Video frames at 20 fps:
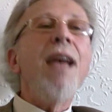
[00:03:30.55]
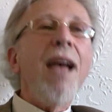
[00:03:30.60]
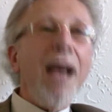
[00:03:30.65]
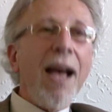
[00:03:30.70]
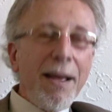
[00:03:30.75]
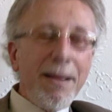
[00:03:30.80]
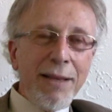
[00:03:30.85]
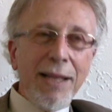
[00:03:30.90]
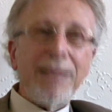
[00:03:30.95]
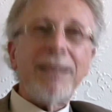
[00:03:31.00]

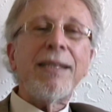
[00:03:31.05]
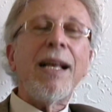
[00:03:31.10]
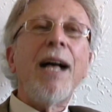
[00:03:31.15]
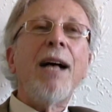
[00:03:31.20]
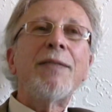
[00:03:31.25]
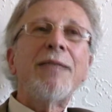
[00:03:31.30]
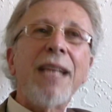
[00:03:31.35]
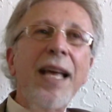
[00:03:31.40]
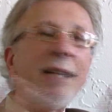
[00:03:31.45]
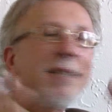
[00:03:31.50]
Yeah, this
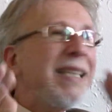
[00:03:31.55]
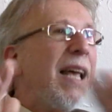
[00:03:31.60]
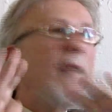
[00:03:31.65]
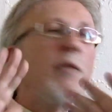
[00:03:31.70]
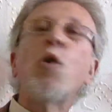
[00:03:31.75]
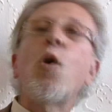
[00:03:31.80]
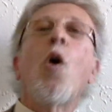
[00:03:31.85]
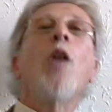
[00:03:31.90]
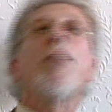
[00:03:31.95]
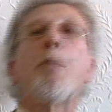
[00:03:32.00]
solves that. It
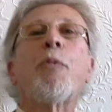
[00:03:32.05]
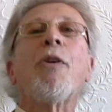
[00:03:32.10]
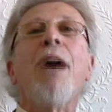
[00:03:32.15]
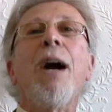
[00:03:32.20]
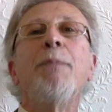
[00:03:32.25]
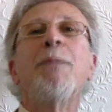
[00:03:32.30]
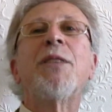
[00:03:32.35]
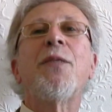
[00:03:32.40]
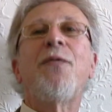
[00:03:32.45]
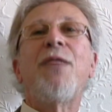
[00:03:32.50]
solves all the
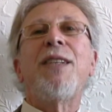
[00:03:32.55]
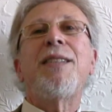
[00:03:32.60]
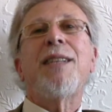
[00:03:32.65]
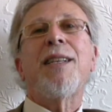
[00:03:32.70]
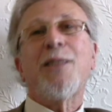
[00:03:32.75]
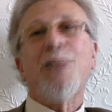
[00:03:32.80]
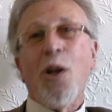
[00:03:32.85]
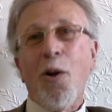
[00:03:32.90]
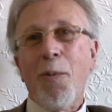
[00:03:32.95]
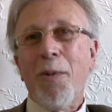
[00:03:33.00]
problems of
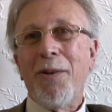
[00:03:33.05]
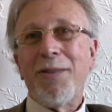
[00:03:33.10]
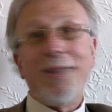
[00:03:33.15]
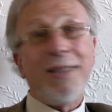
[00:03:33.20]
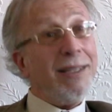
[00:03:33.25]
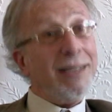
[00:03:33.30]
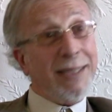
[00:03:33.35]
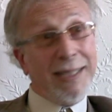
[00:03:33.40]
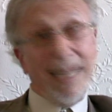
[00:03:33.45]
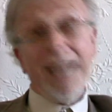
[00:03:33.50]
physics almost.
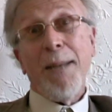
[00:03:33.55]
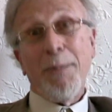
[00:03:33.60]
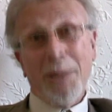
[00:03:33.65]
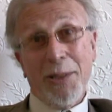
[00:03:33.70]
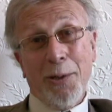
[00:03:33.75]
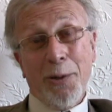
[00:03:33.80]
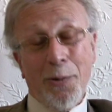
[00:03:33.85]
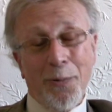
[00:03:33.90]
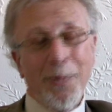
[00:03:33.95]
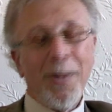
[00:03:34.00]
It seems
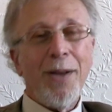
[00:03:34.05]
to.